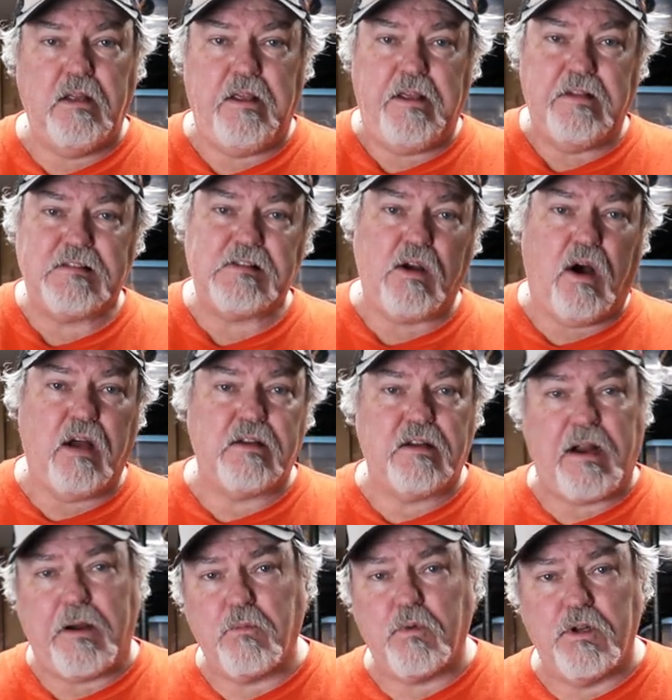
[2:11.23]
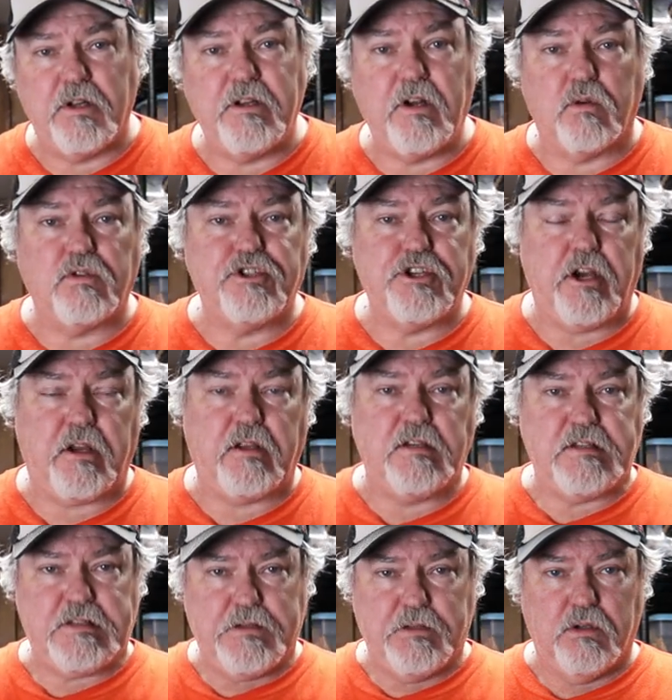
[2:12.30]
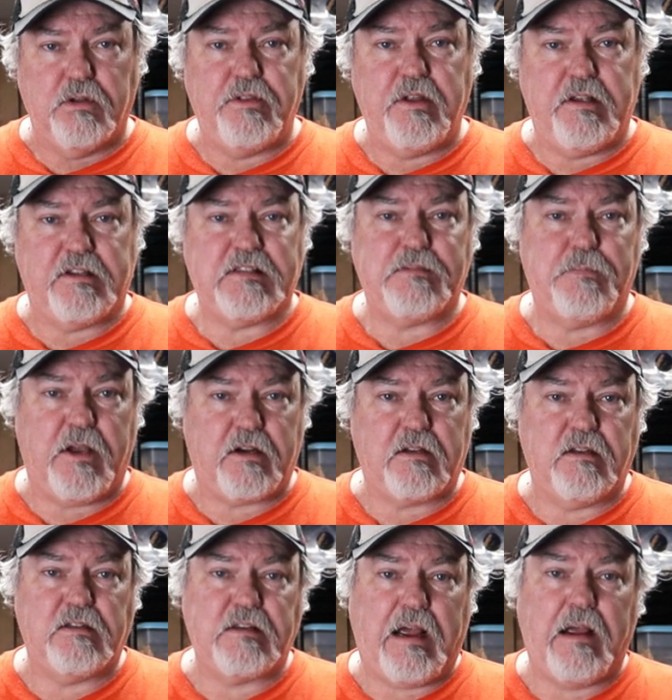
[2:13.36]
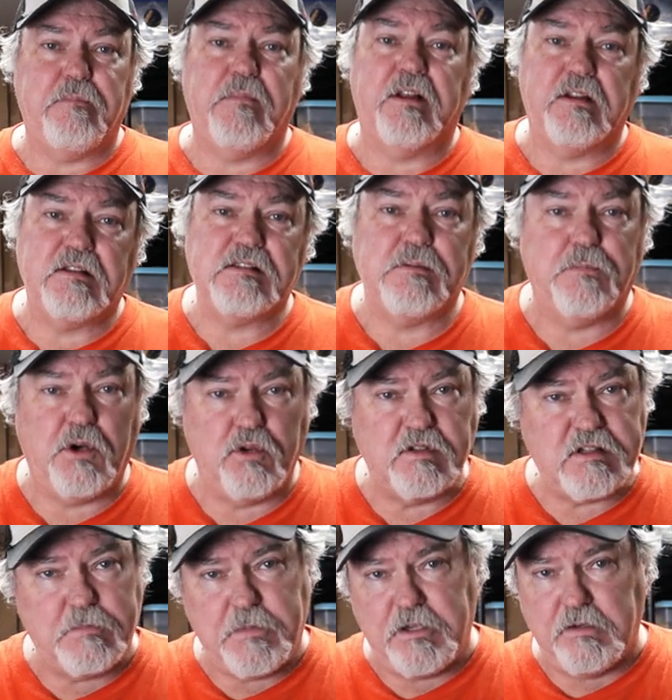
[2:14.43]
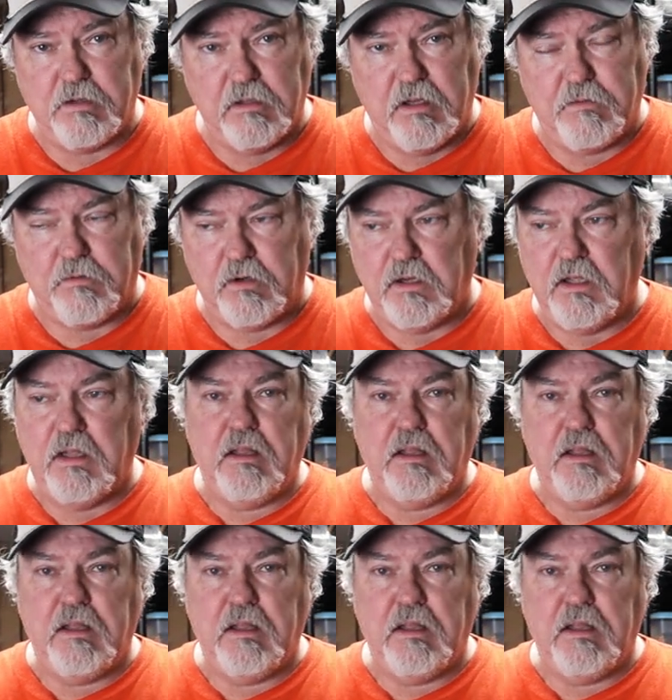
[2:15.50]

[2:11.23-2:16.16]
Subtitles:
it's gone, and I really don't check until the expected time that it's supposed to be delivered.